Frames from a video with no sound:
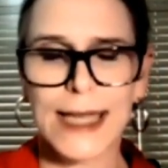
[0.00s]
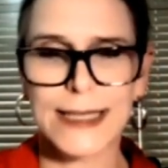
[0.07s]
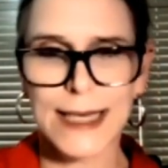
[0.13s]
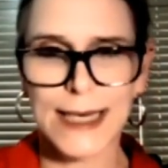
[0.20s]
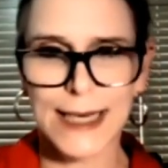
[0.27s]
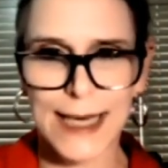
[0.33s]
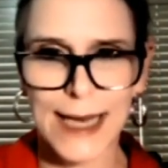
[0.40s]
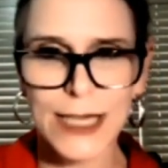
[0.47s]

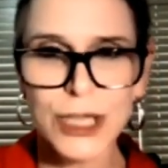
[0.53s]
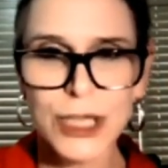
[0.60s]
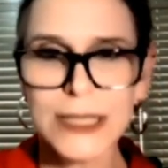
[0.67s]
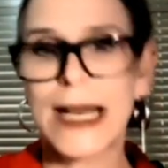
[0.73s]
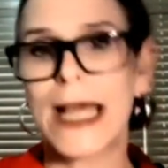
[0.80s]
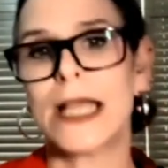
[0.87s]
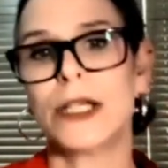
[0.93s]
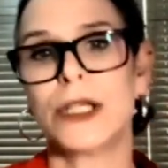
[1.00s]
get
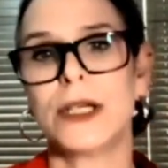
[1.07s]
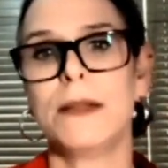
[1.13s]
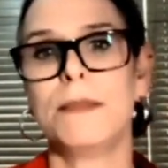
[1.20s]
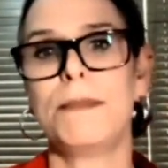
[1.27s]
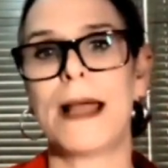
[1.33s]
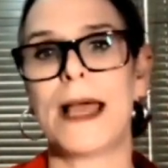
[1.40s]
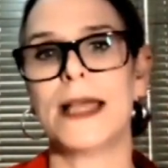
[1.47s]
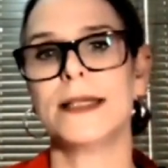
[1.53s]
legislation
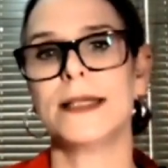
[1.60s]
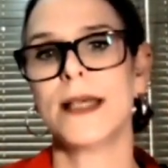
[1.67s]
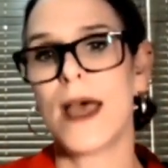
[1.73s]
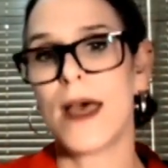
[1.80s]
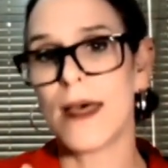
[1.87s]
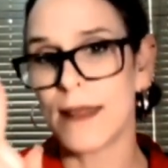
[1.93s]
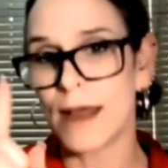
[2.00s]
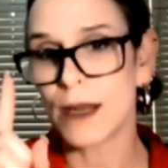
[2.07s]
in place
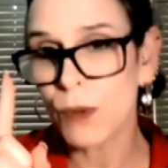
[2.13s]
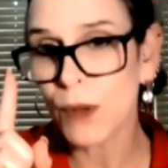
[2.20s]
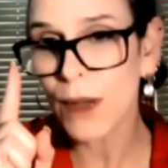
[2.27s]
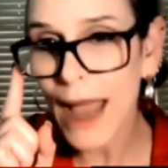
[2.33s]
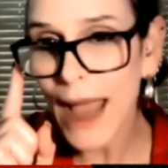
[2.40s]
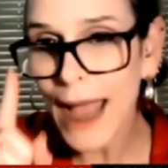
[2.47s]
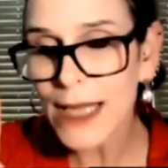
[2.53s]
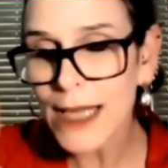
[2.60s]
that
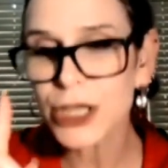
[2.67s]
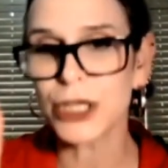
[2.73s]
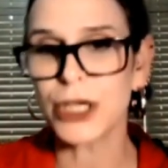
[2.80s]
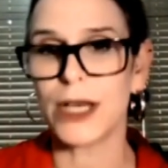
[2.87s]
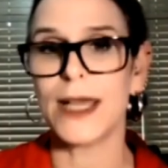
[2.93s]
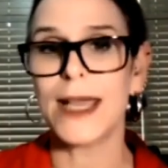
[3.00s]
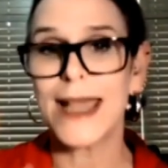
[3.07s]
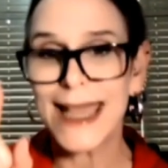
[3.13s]
will
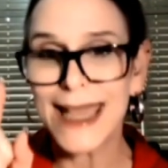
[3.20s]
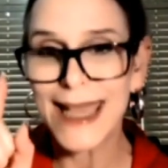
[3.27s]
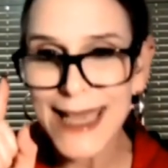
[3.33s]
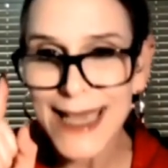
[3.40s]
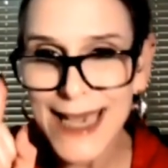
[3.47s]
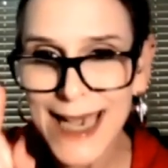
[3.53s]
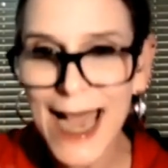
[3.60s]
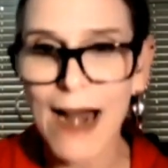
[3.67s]
actually
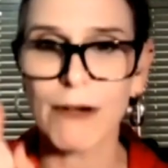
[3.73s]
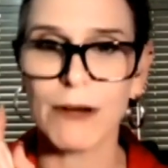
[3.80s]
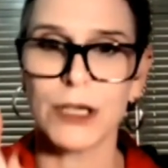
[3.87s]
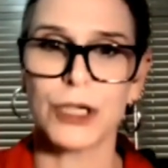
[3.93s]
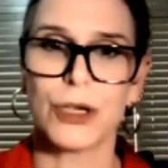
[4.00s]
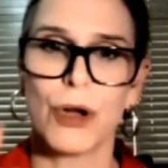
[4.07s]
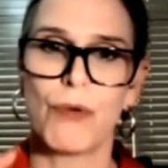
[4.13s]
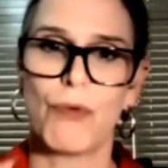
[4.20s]

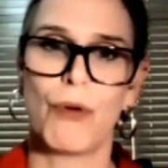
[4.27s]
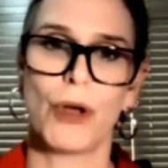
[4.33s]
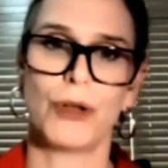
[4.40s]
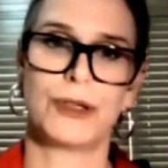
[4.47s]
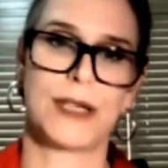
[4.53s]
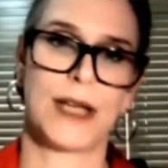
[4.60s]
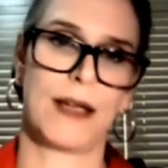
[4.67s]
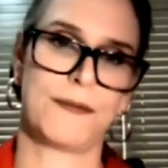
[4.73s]
encourage
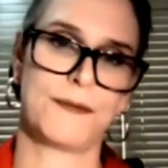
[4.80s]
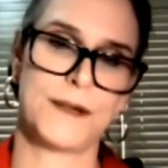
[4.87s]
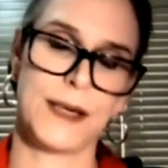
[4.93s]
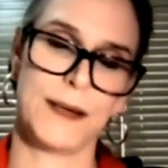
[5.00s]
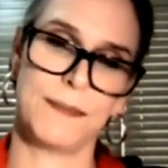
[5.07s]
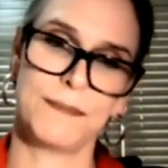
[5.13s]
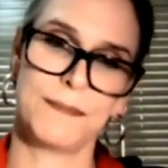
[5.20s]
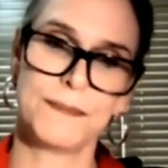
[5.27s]
road safety